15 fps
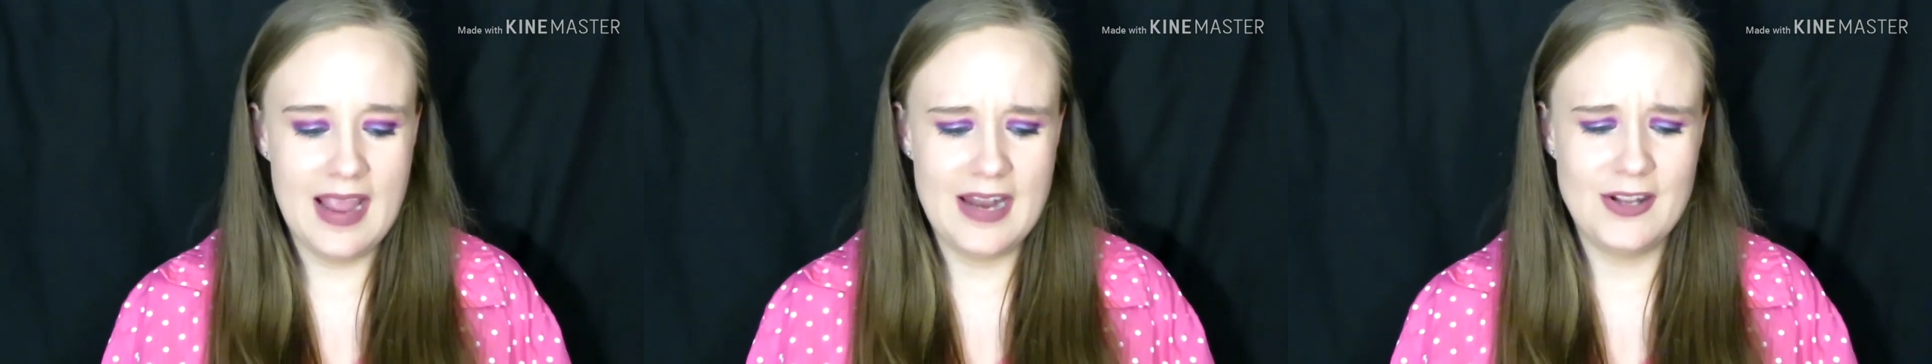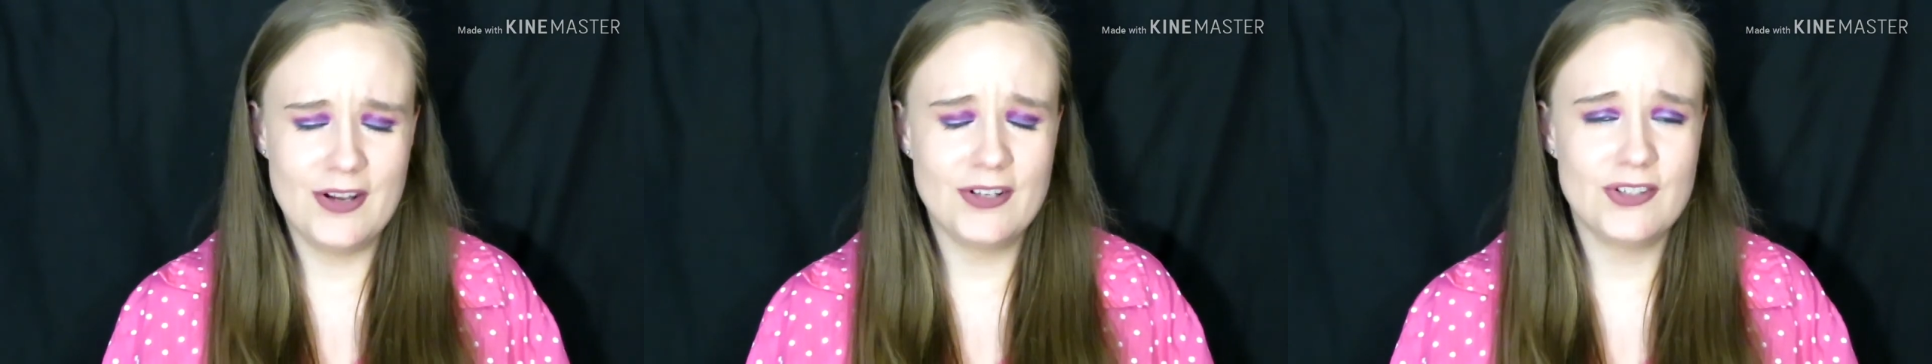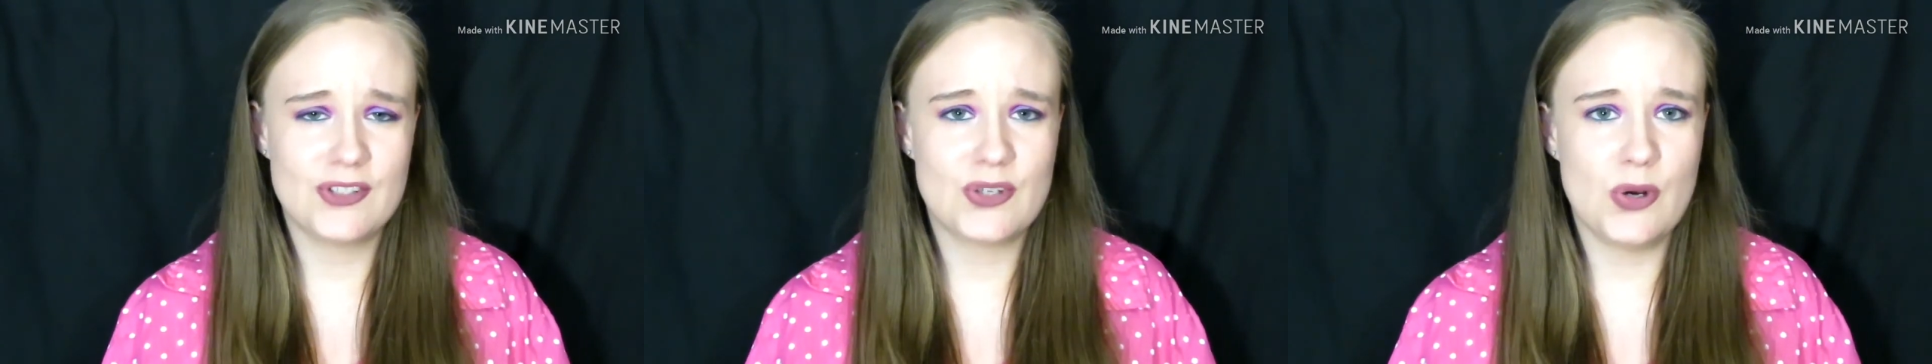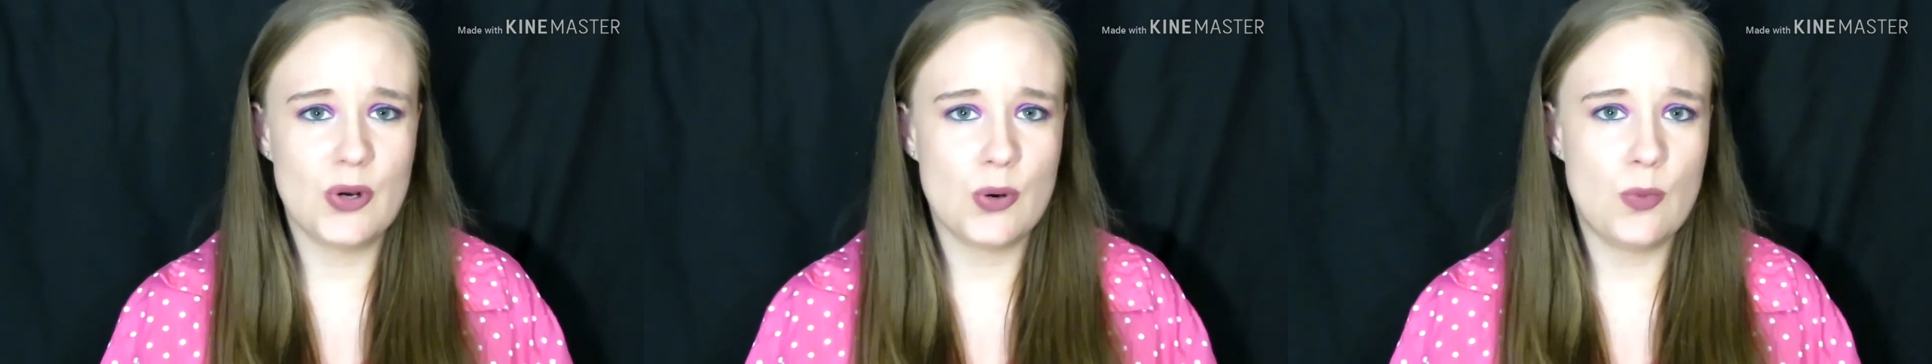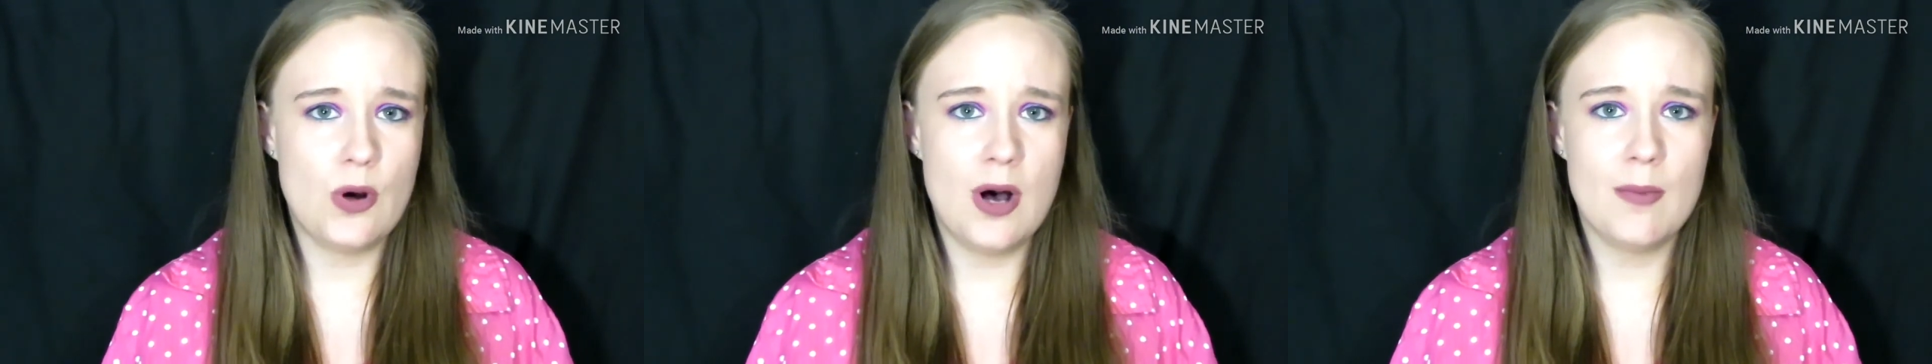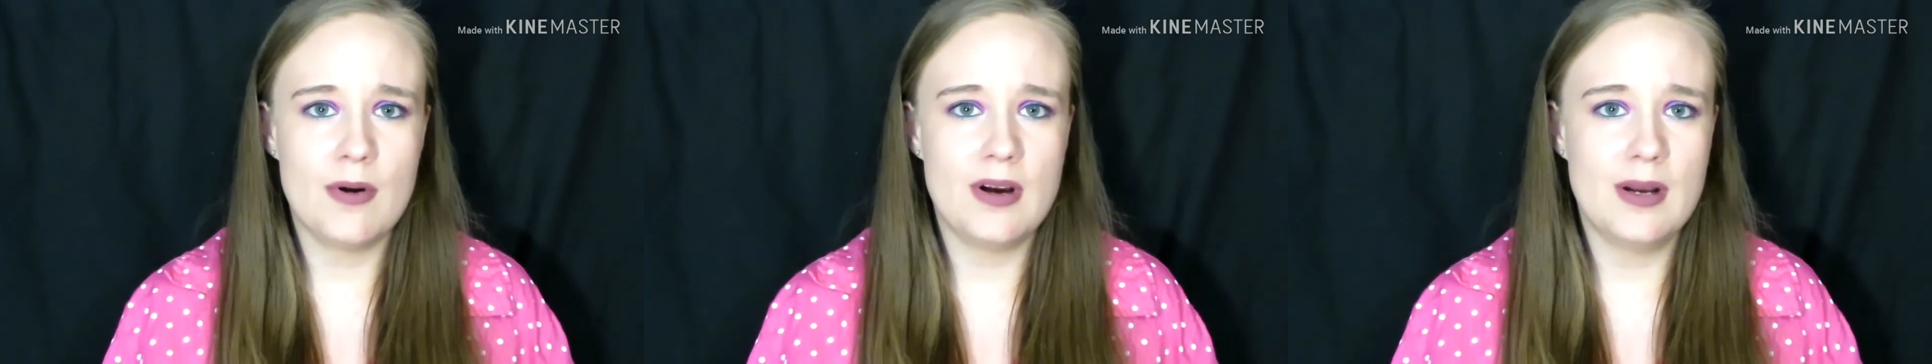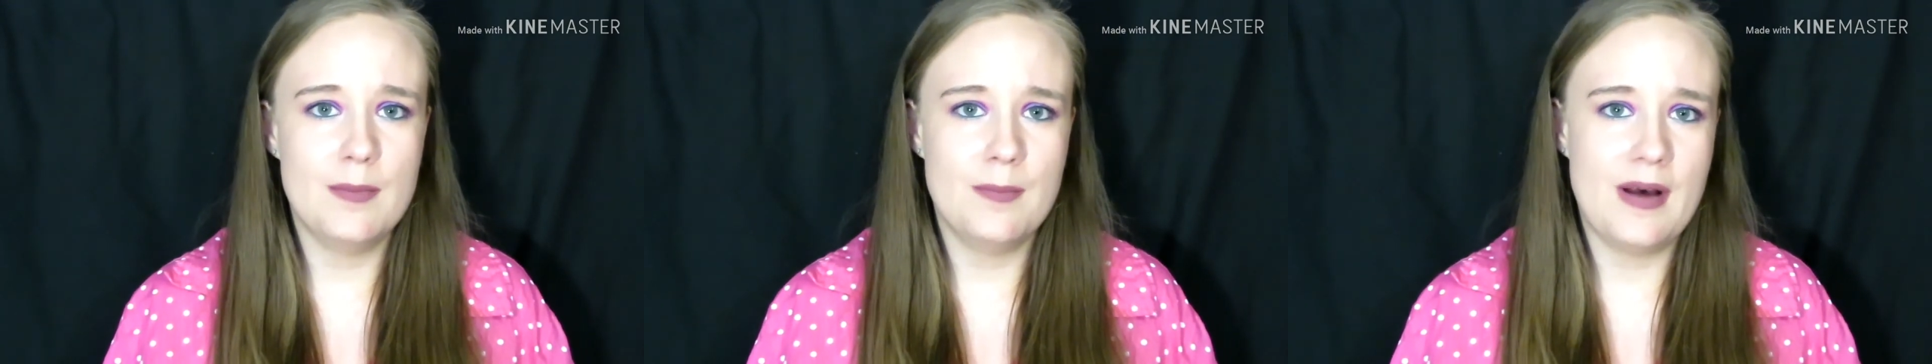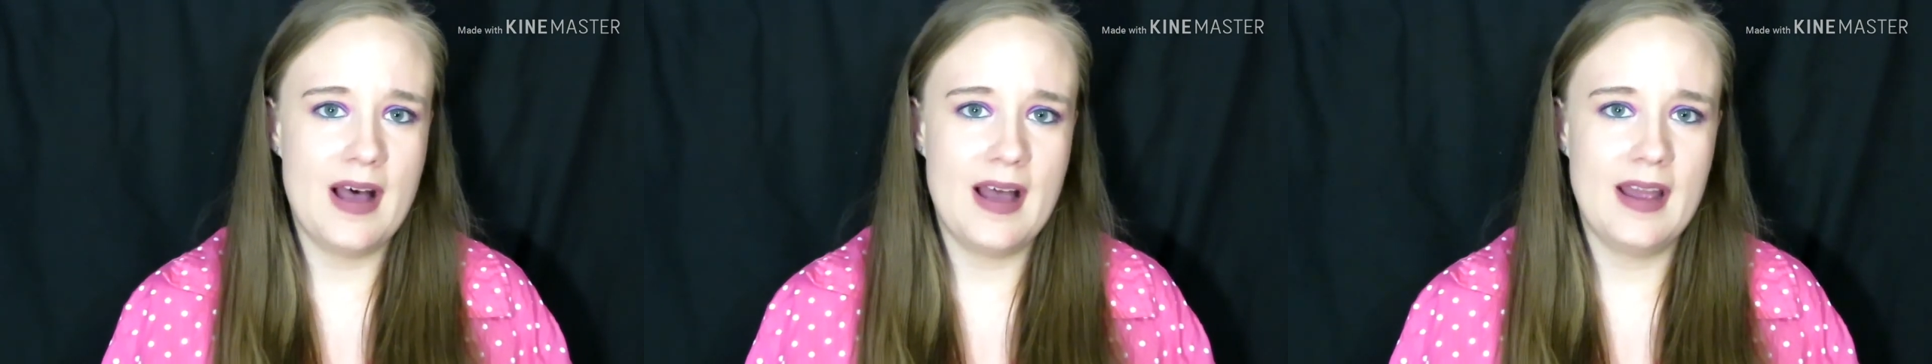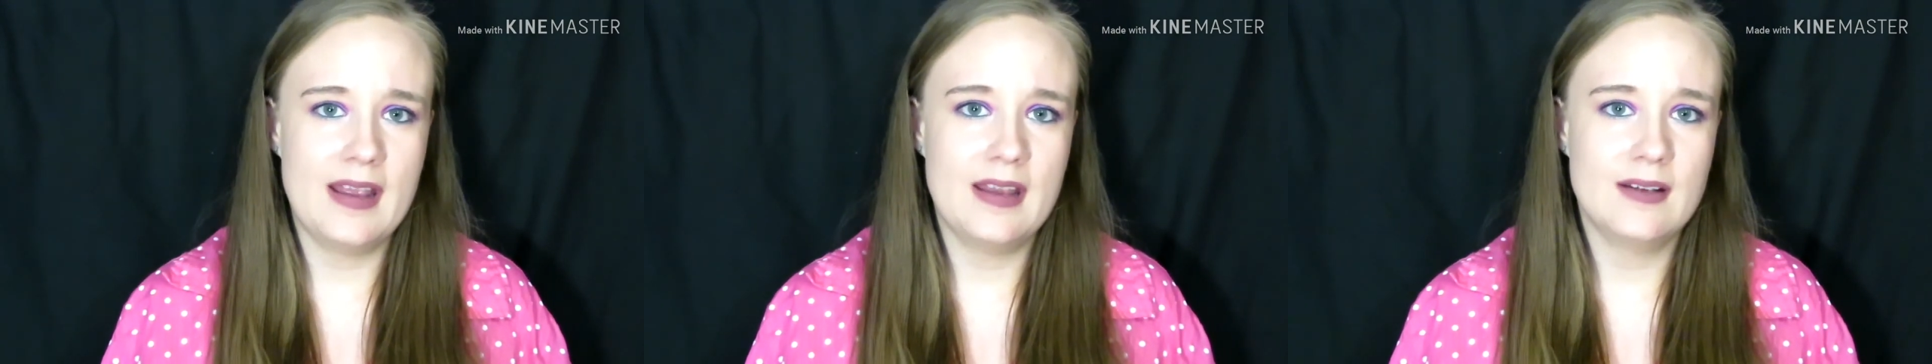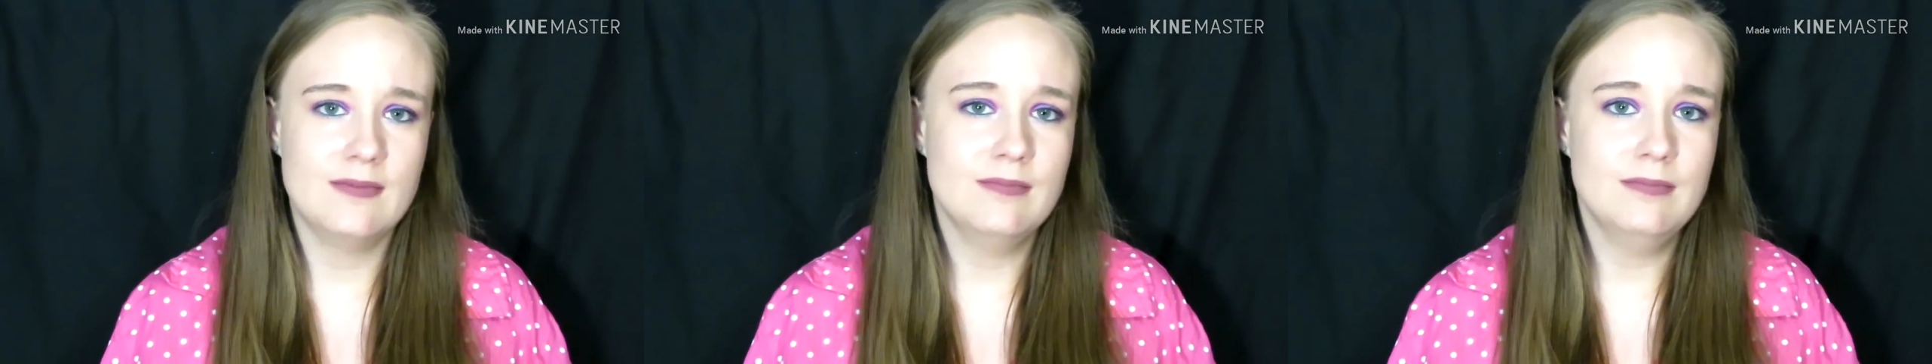and you could just go to Walmart and
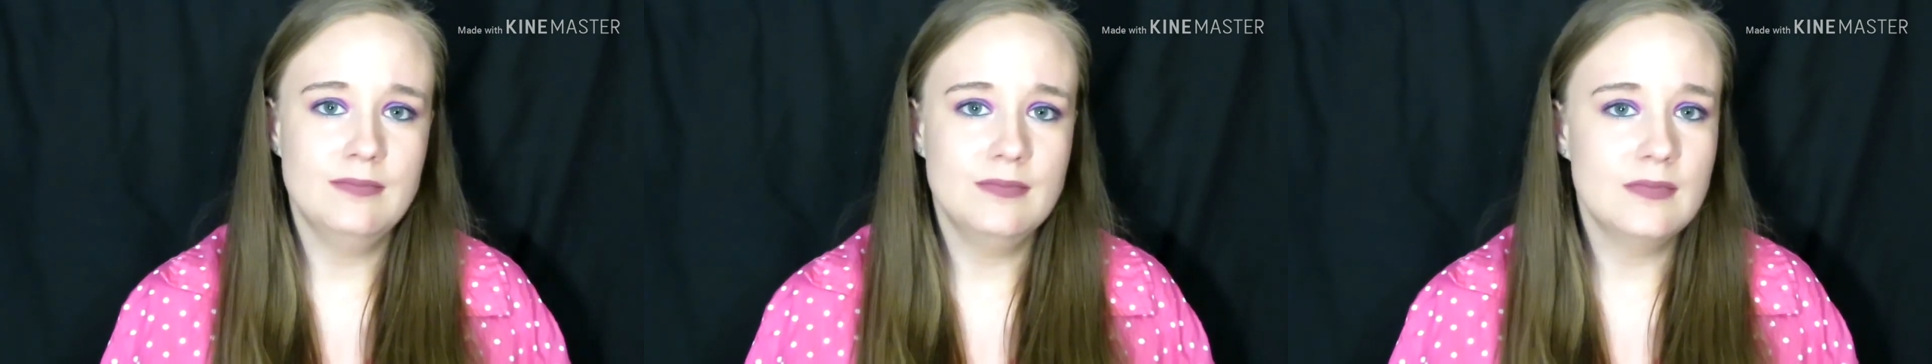buy